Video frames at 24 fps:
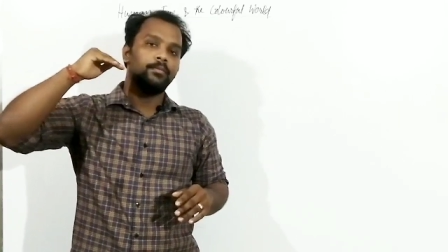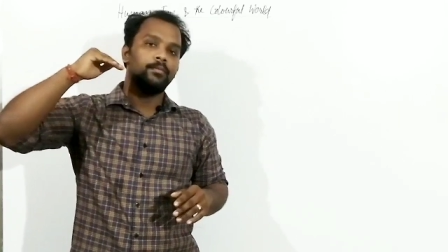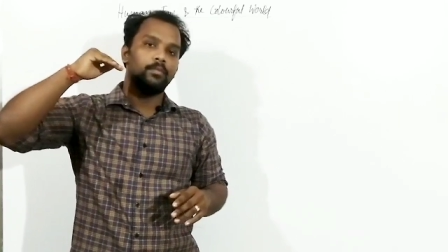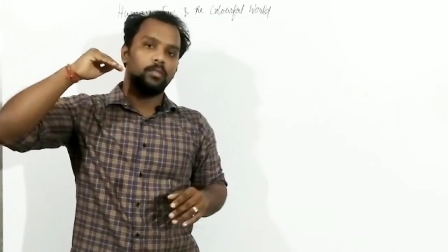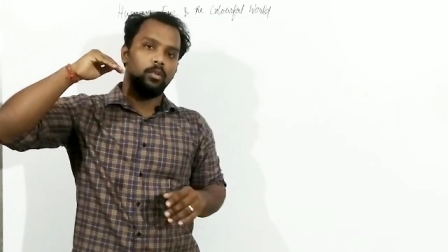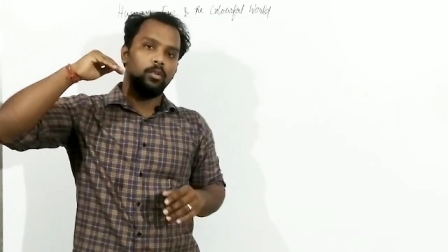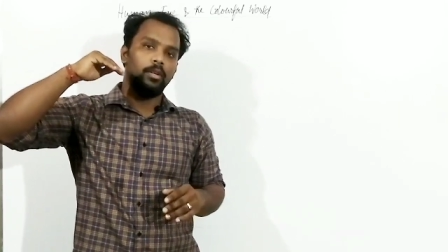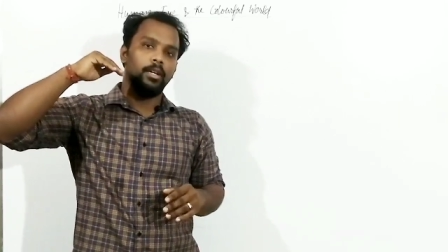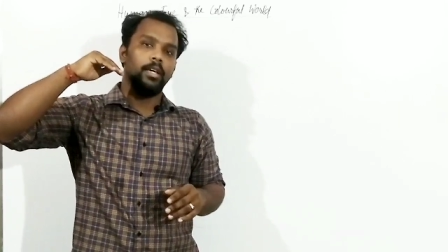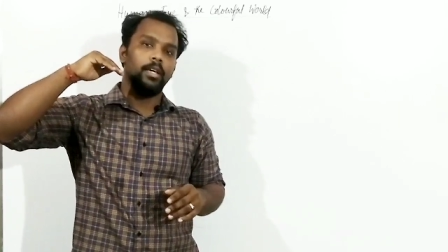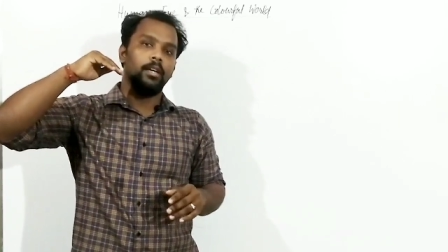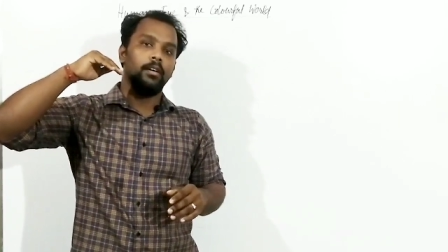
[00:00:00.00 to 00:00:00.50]

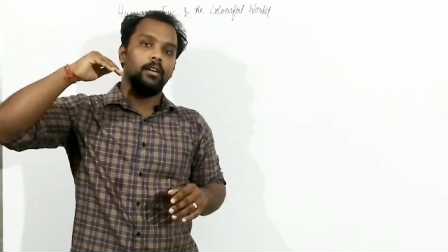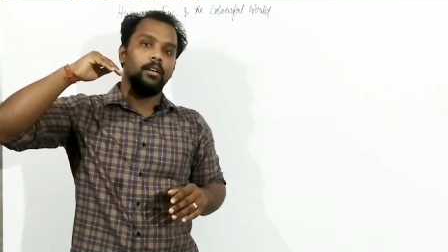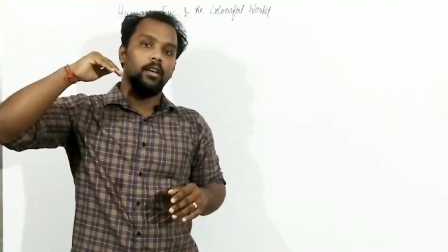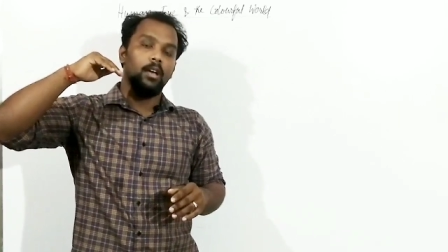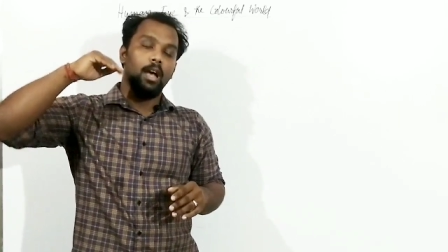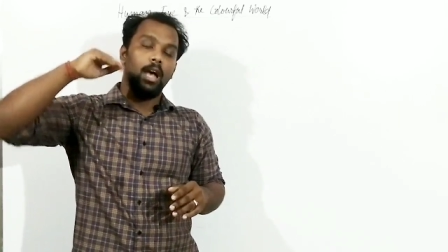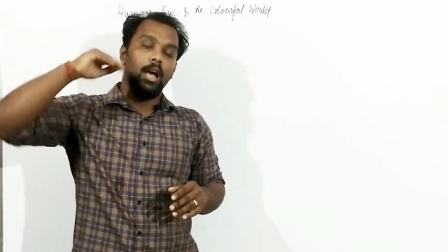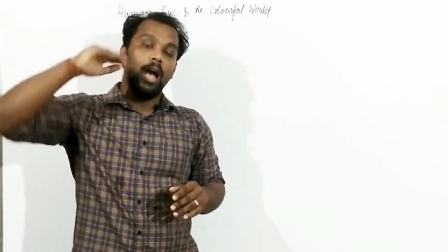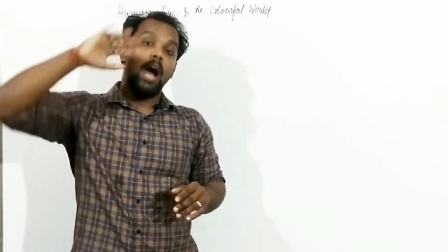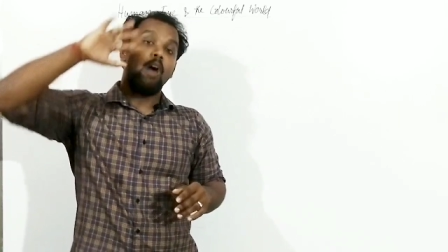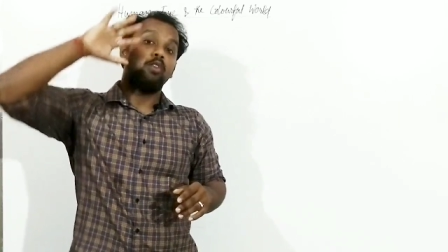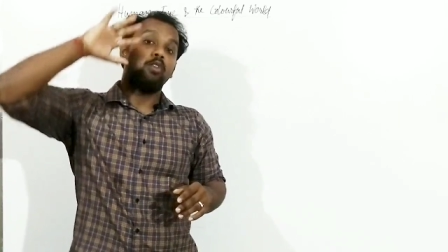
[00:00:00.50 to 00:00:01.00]
okay,
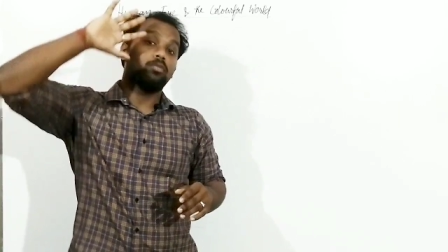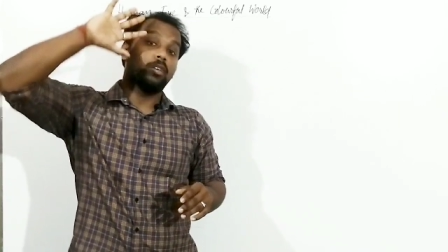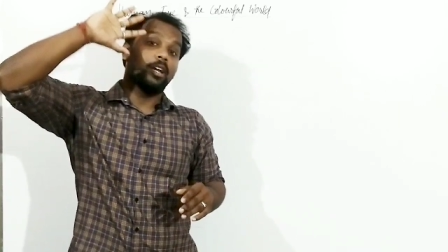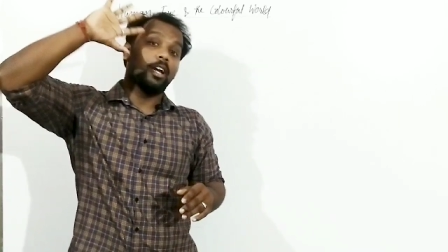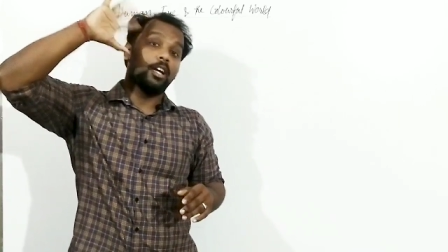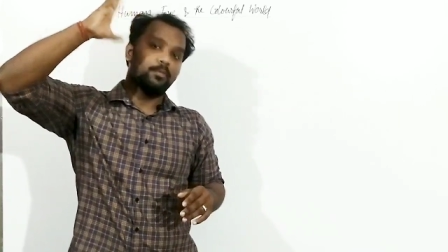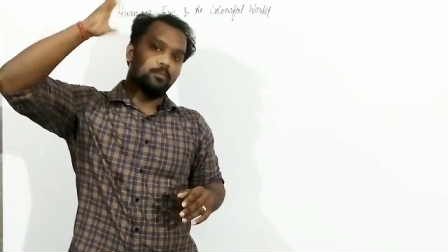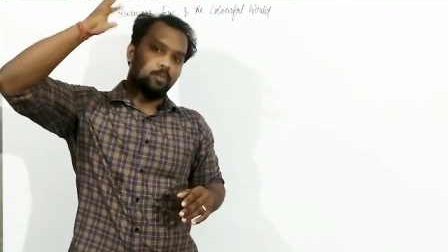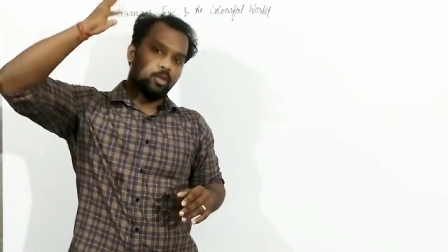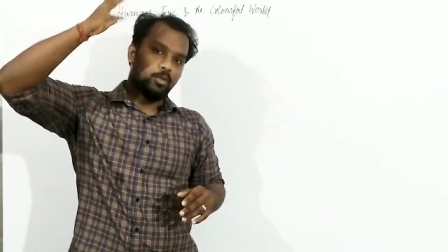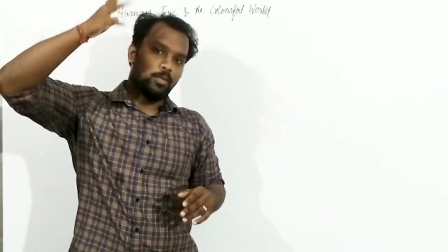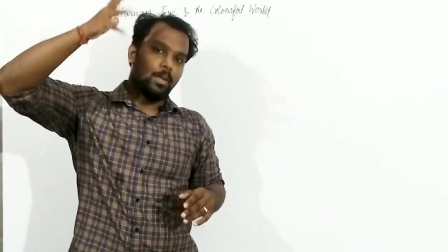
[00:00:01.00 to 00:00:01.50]
outer
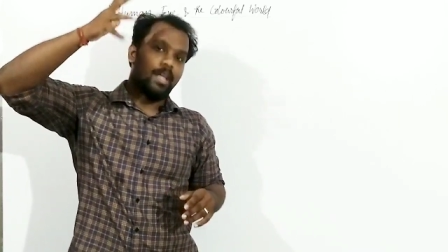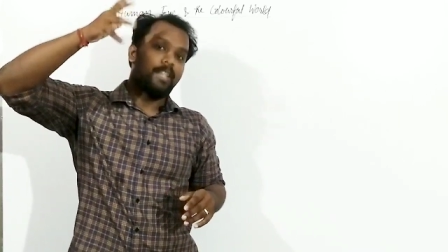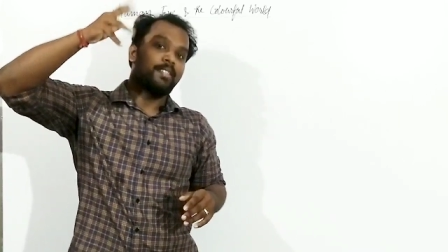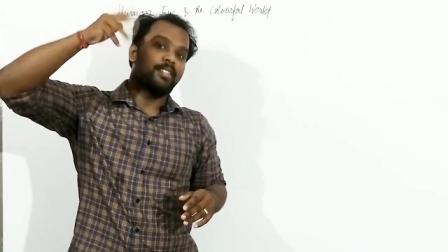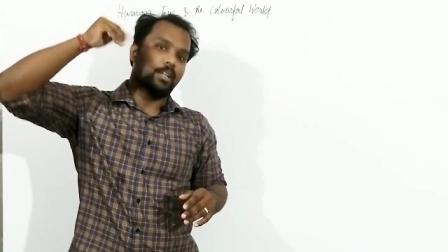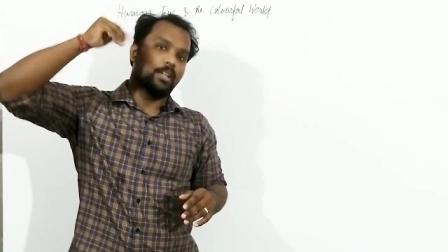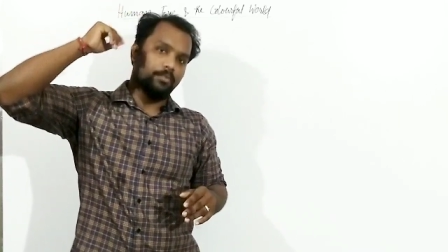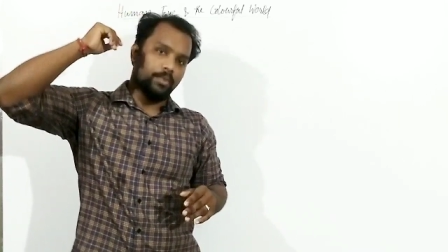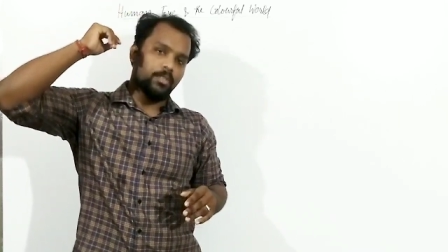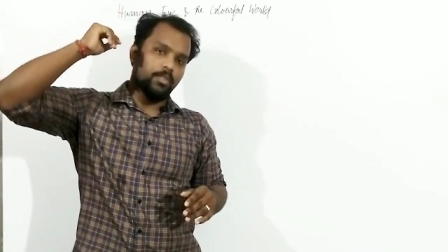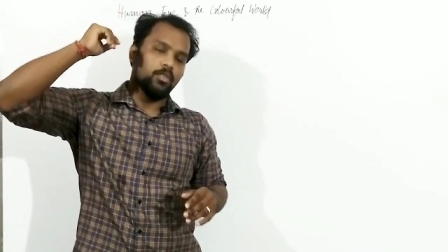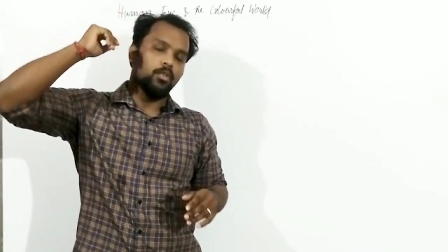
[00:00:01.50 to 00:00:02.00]
atmospheric
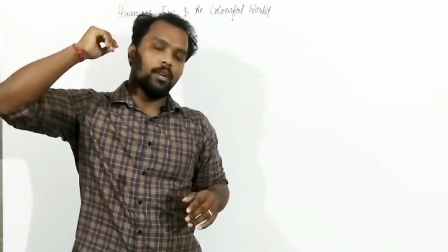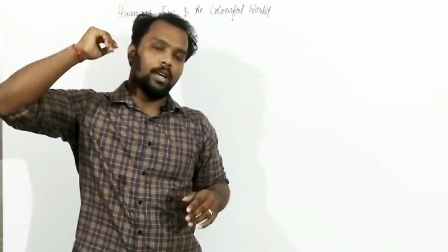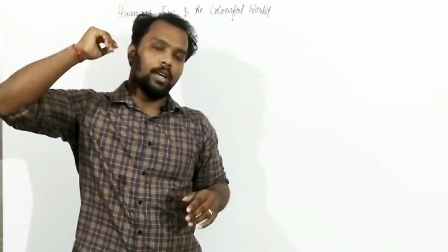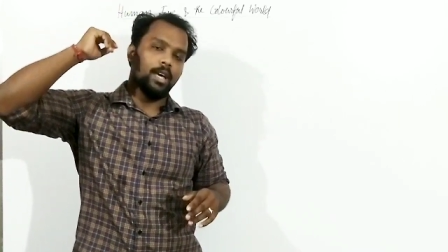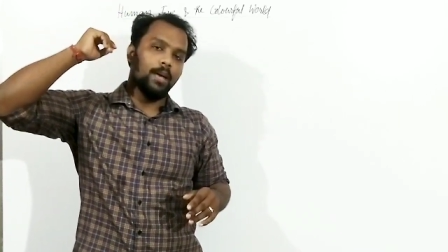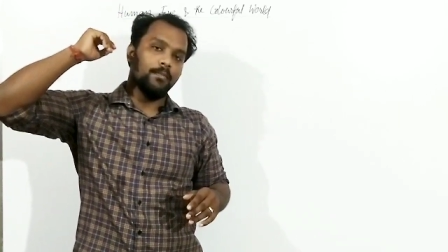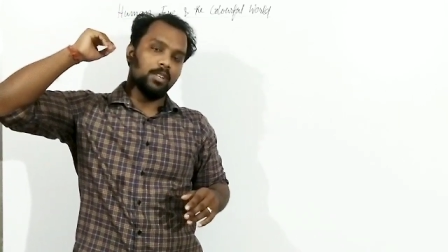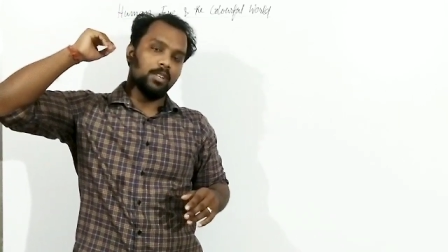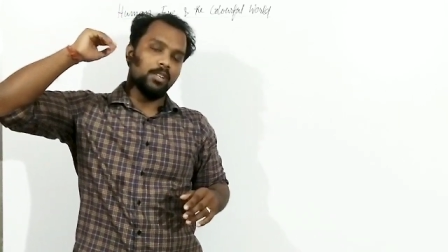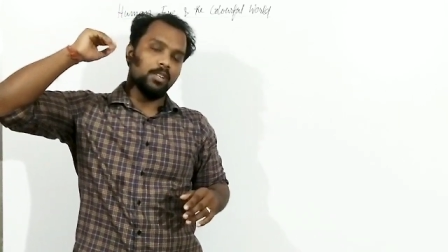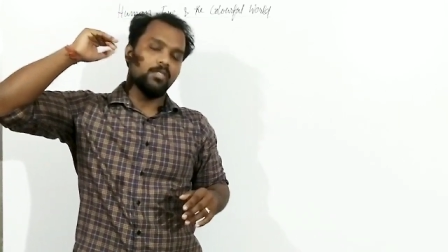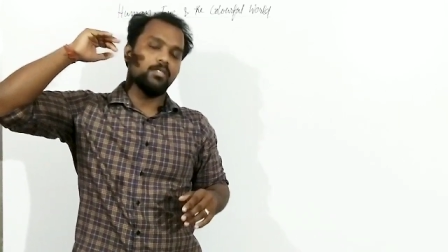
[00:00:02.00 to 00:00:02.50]
surface, okay,
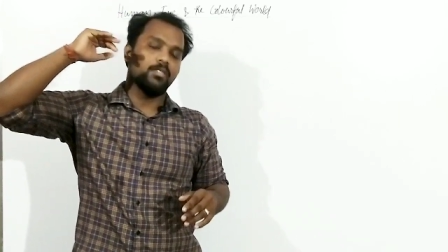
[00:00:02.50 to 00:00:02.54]
I'm just,